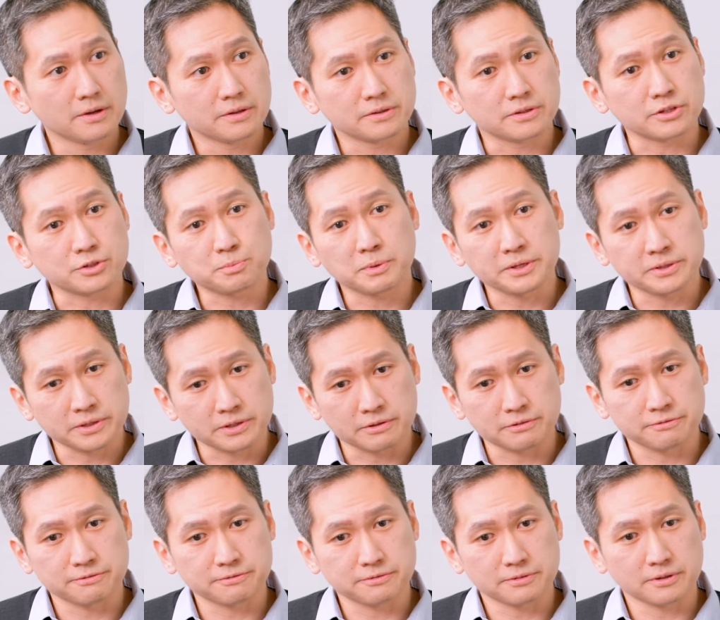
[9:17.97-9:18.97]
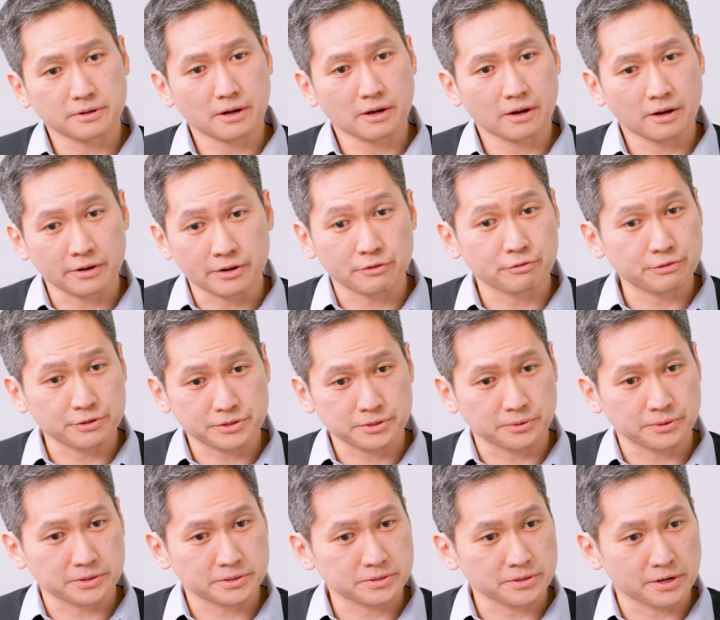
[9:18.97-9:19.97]
there's plenty of
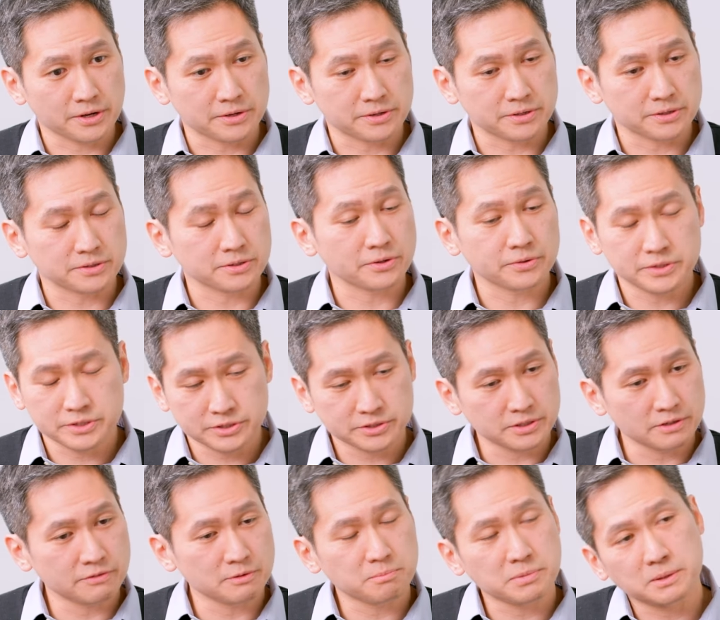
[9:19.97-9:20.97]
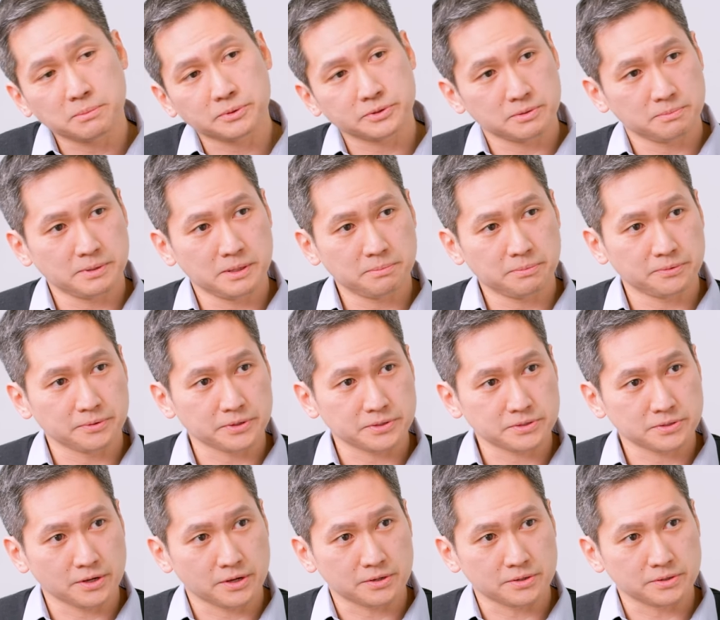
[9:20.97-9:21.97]
unofficial exchanges, or just even people-to-people
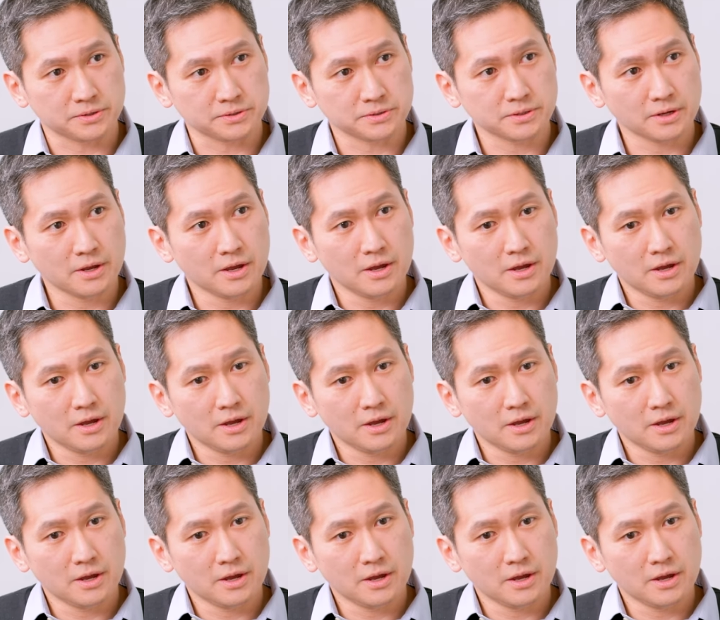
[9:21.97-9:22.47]
exchanges